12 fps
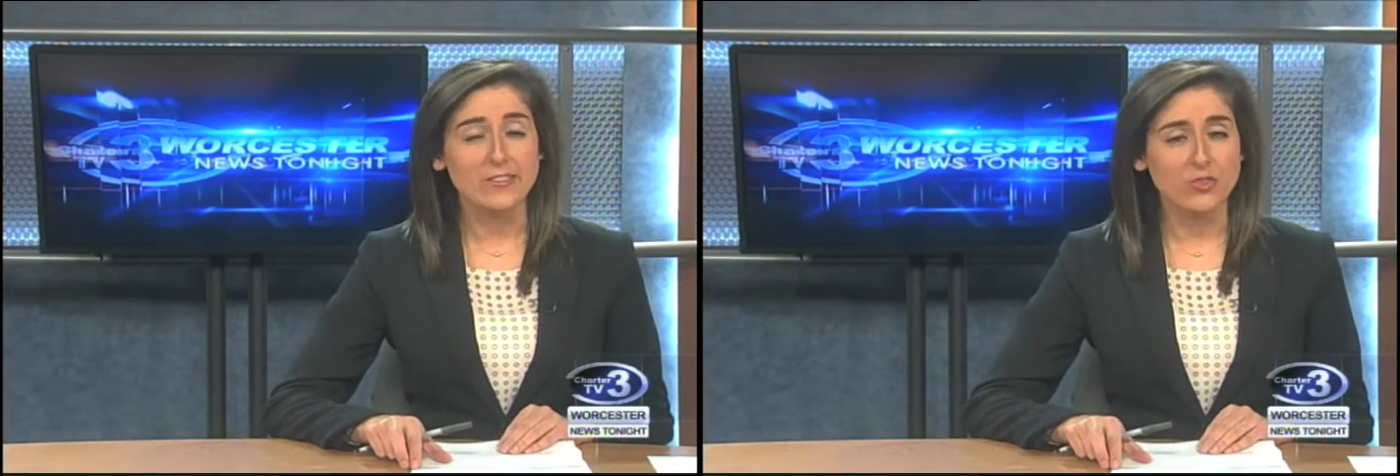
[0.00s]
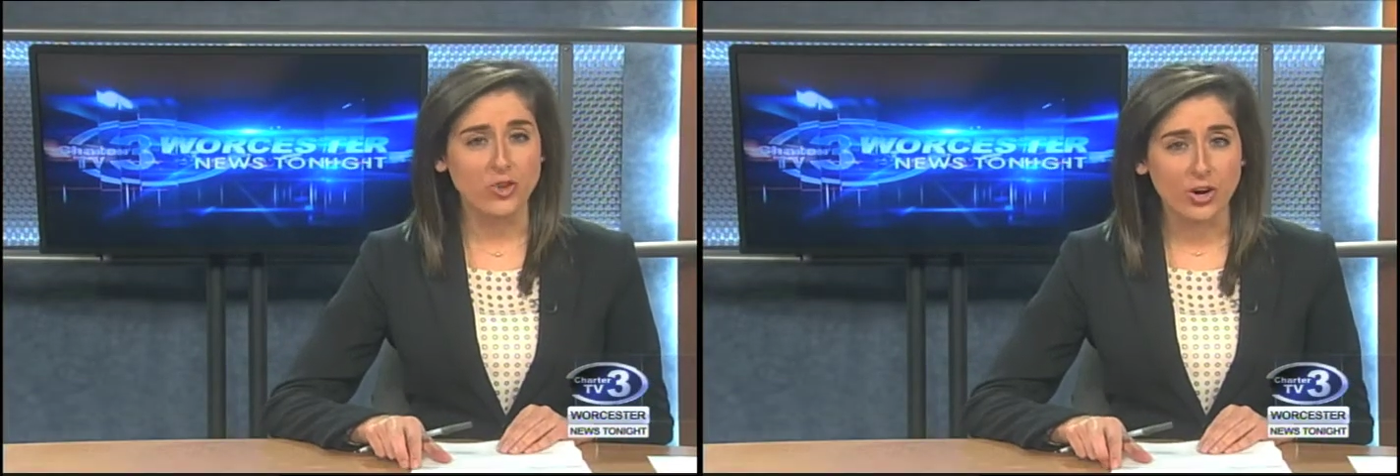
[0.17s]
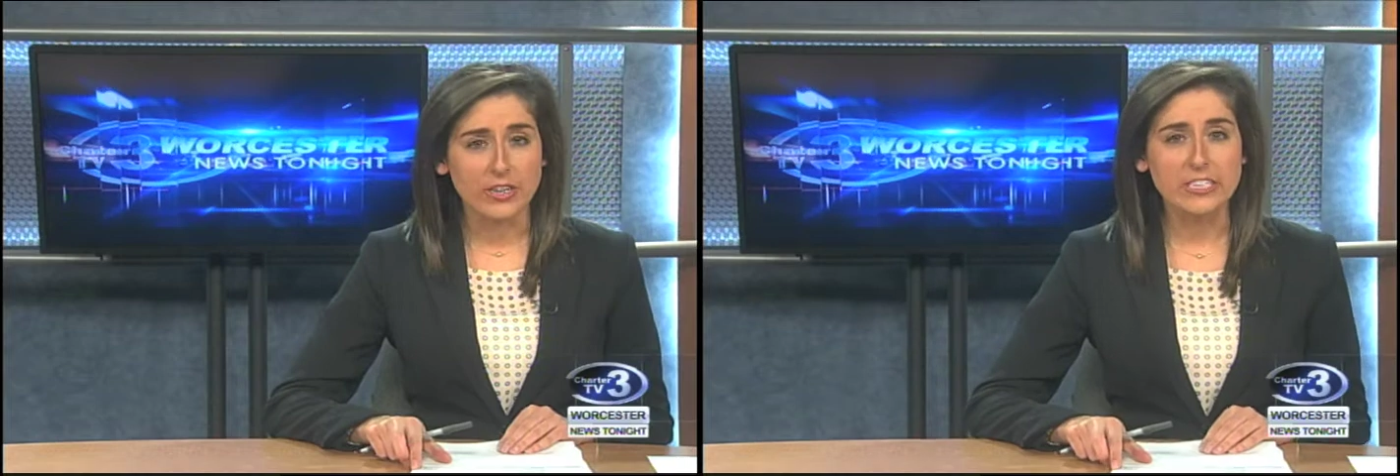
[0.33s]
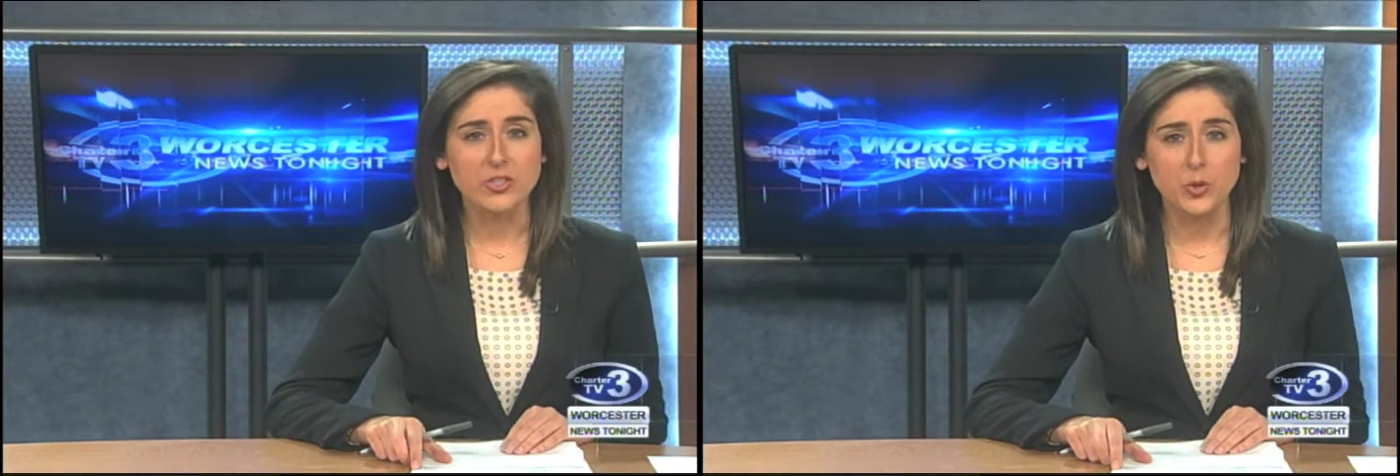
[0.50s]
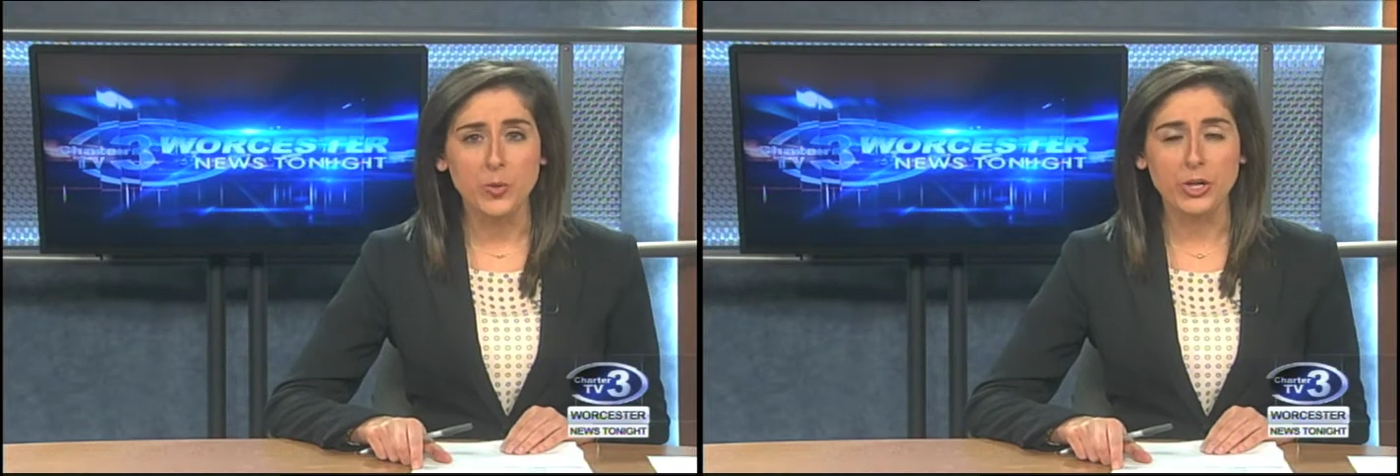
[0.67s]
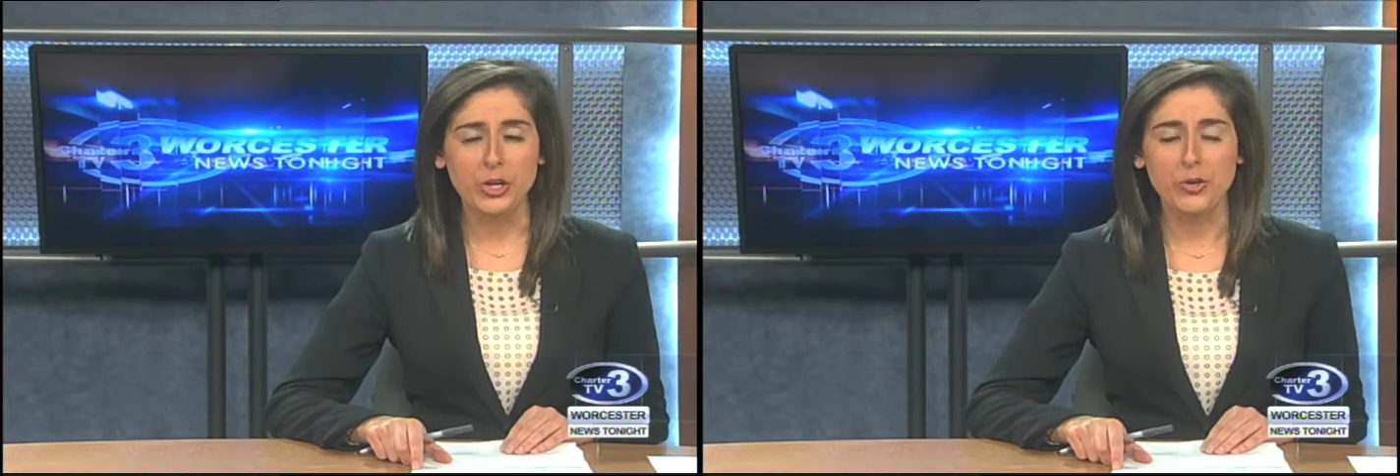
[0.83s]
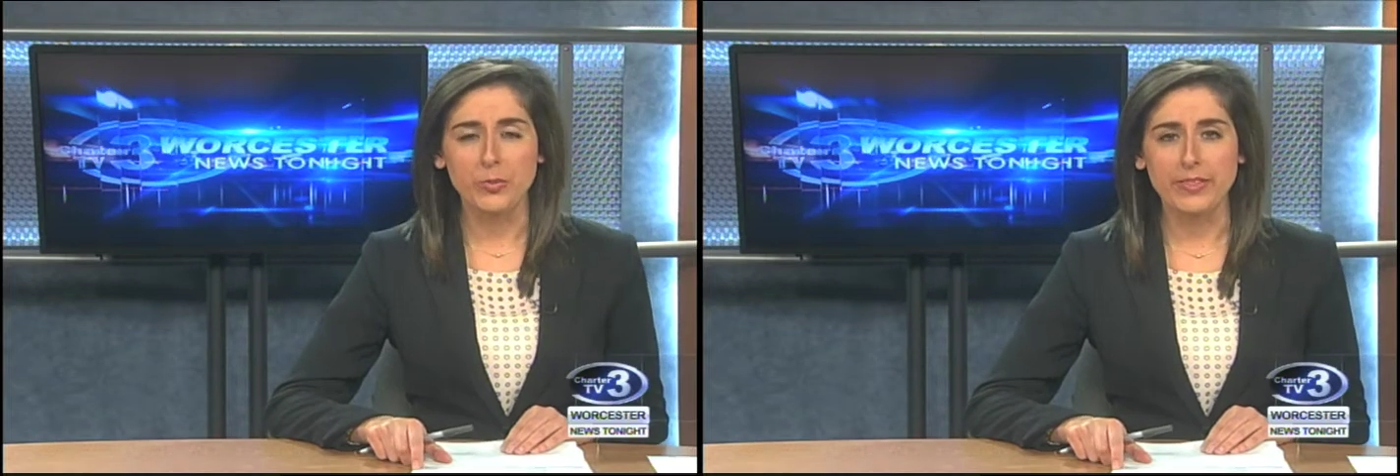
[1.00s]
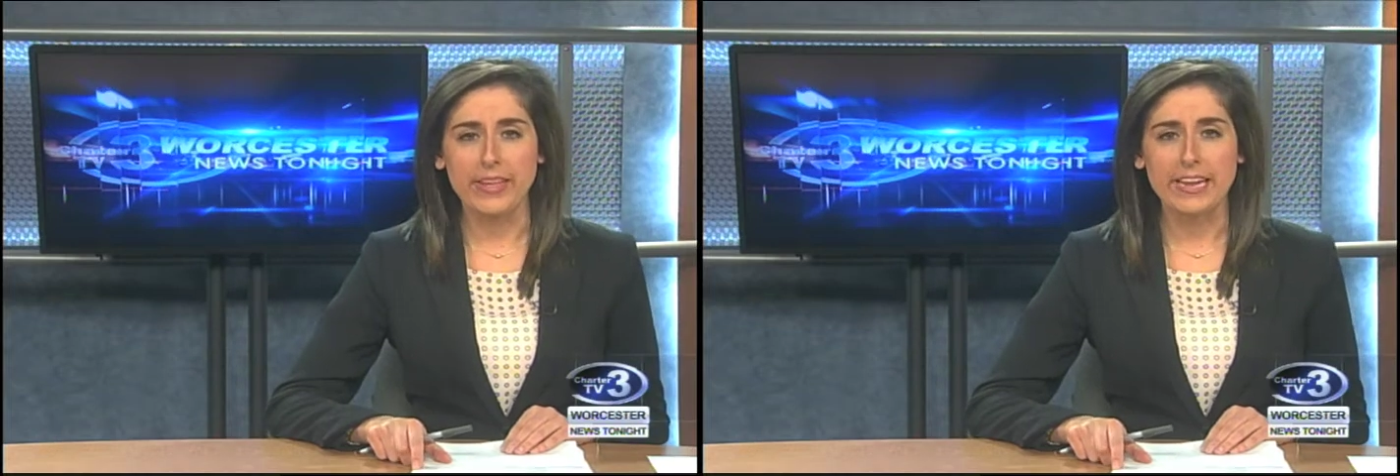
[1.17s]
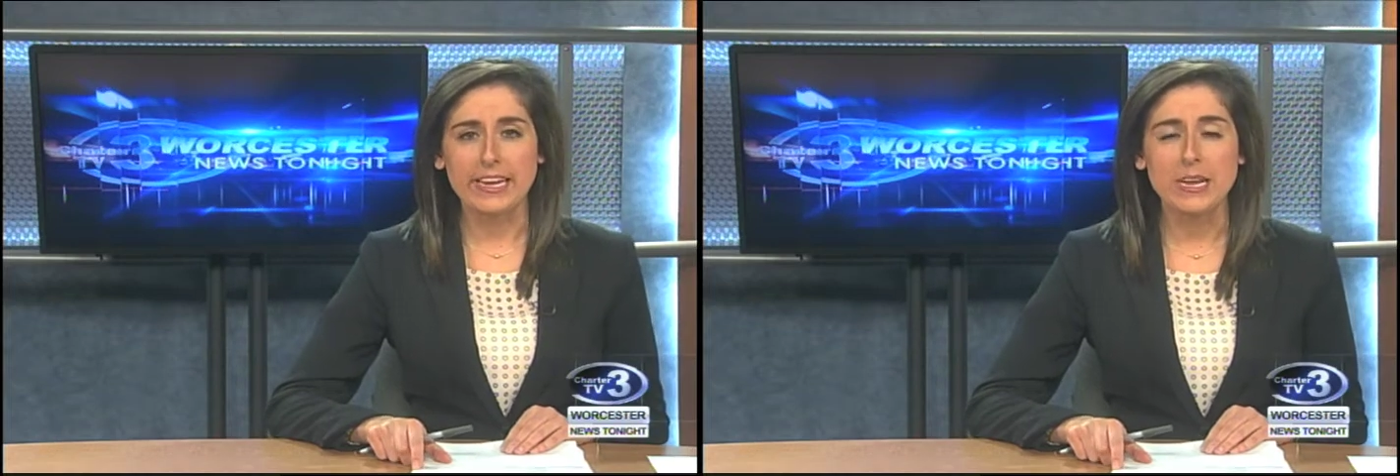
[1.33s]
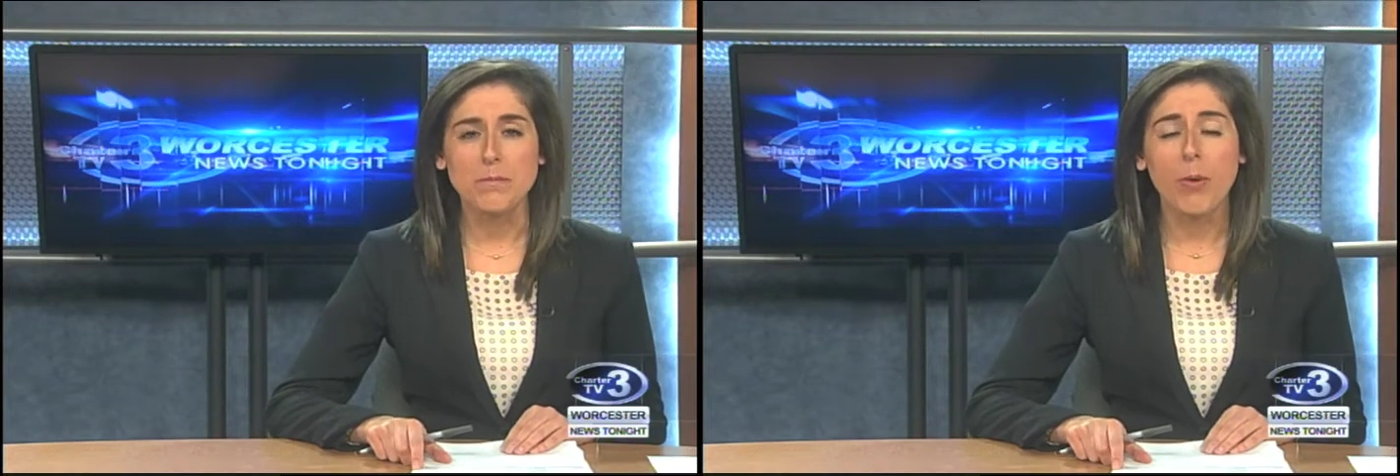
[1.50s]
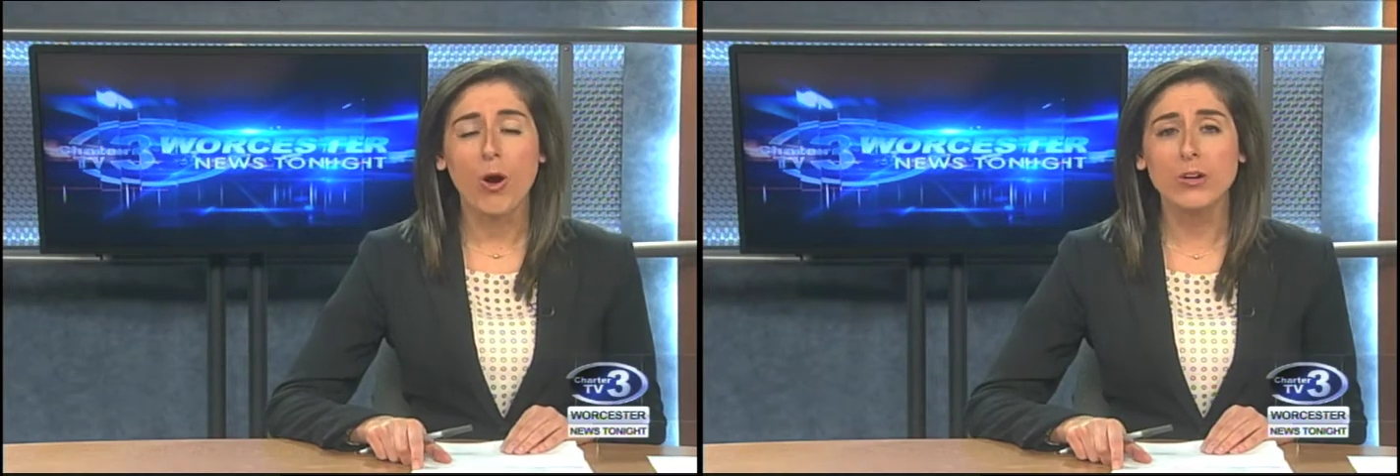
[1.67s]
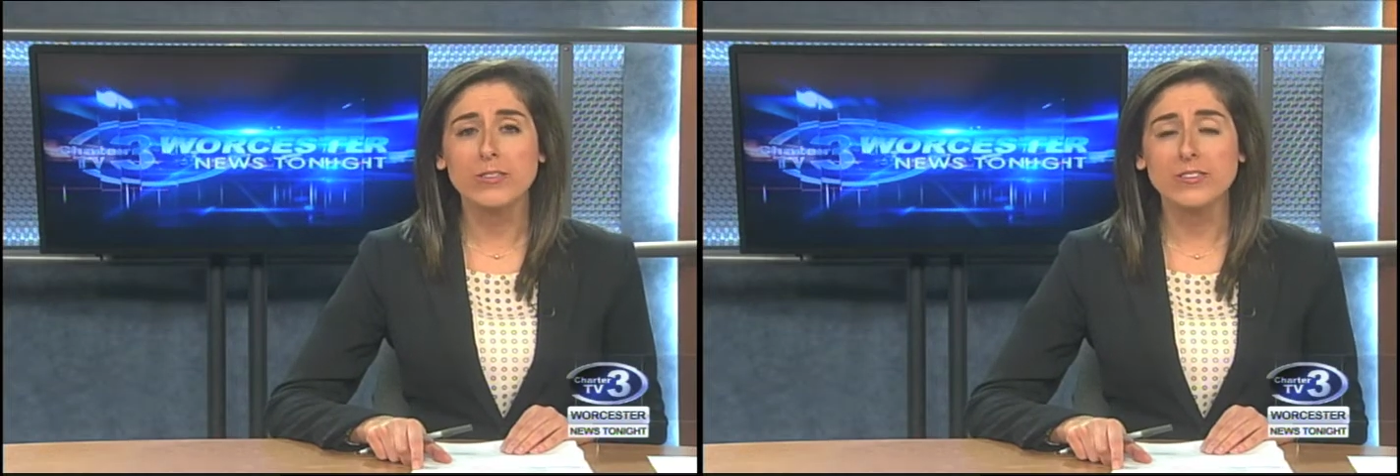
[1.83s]
starting to accumulate in
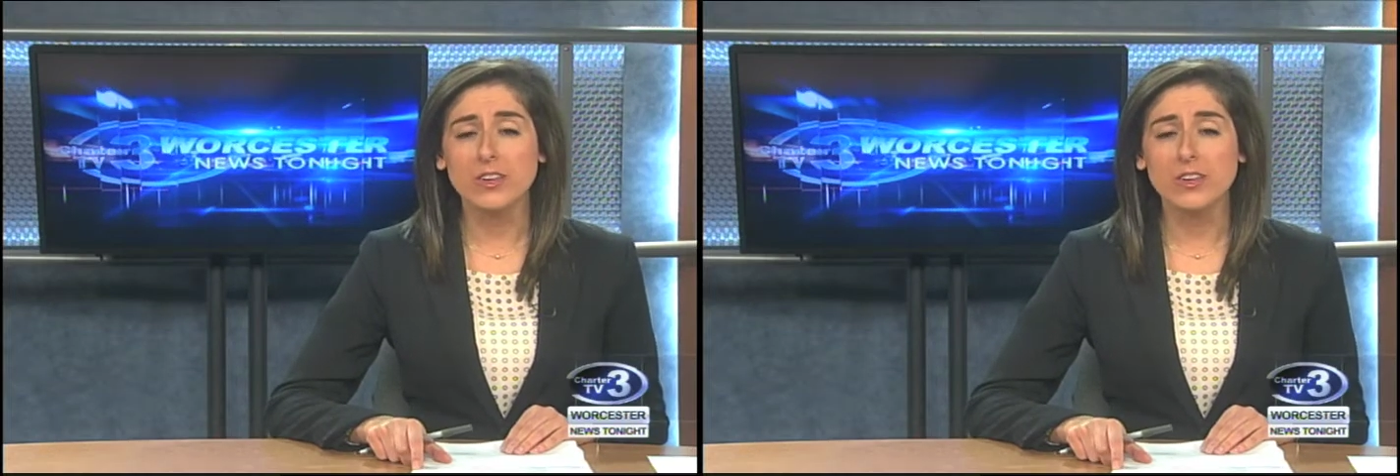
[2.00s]
parts